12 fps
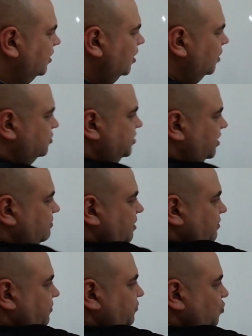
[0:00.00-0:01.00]
I want to say
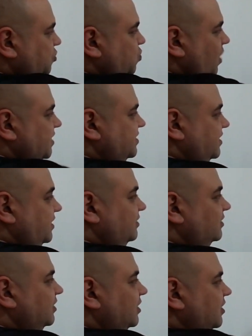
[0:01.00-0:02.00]
maybe 420.
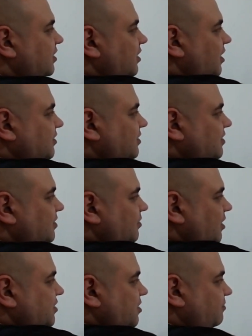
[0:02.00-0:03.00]

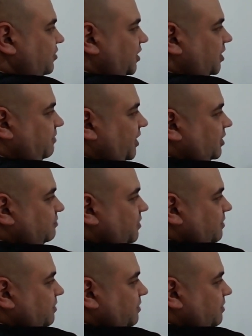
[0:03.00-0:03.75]
As I'm thinking about it, my